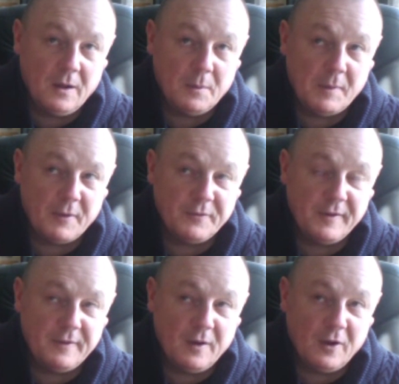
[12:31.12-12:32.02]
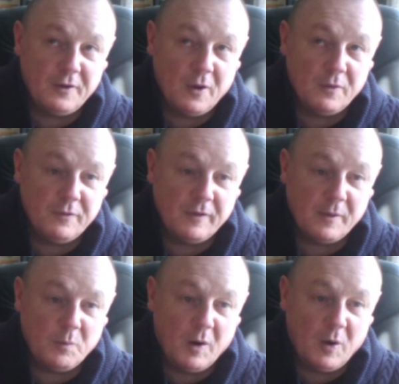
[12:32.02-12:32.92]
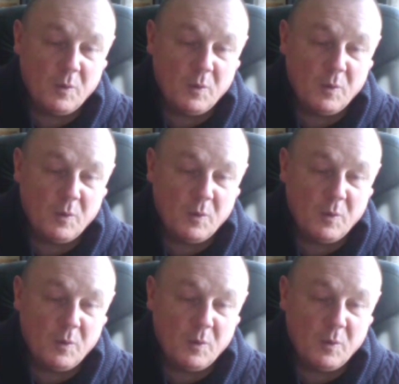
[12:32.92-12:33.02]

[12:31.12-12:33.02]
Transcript: A mountain that I know very well.